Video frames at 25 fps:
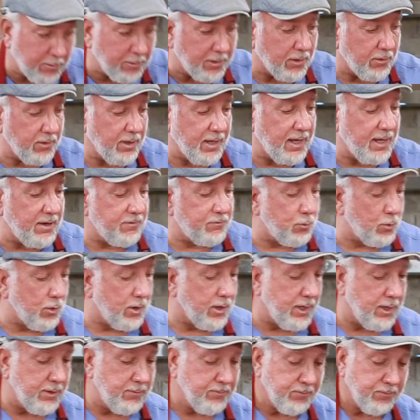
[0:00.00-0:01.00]
about
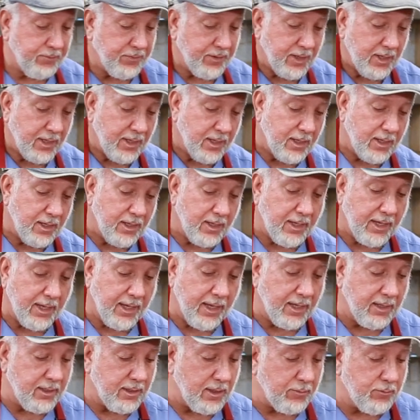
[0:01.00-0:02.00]
halfway,
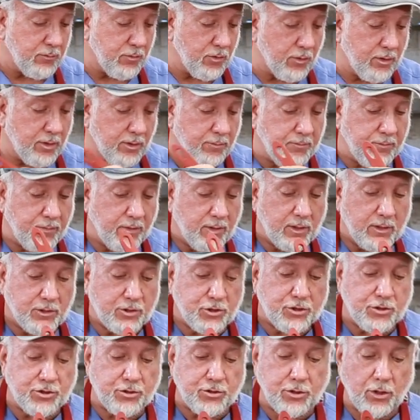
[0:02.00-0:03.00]
and I'm going to
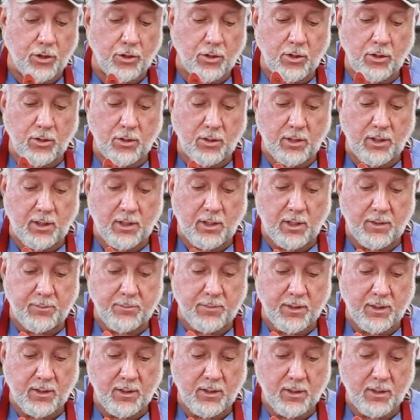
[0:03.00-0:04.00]
stir up
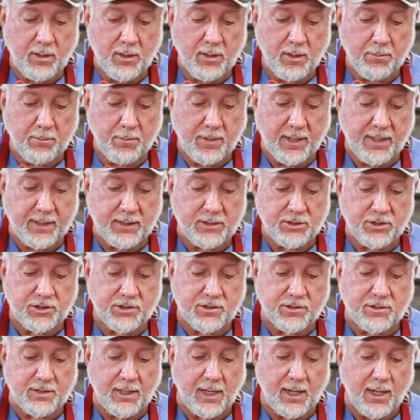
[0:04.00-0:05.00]
my
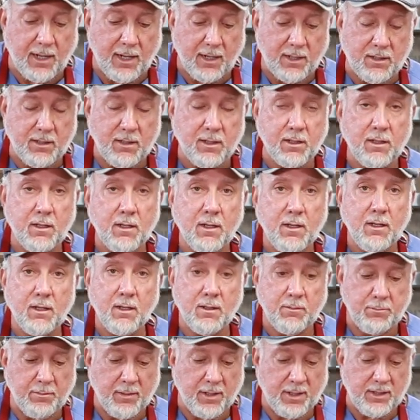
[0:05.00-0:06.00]
stock.
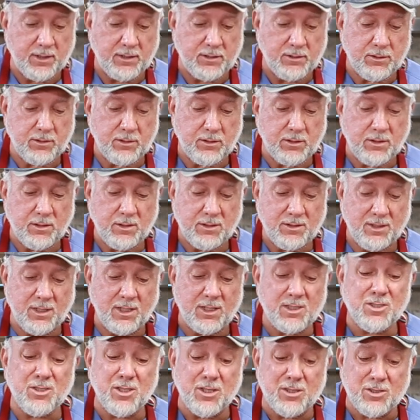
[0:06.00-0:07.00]
My
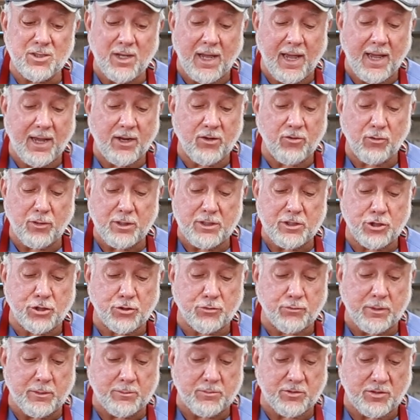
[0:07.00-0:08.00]
This is actually
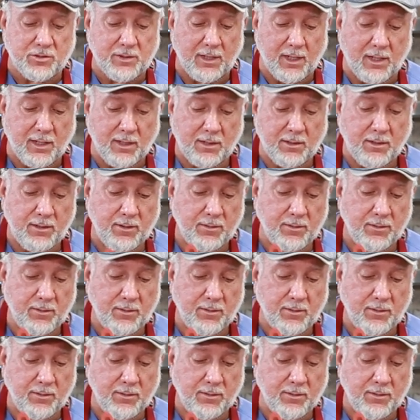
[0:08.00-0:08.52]
shrimp stock.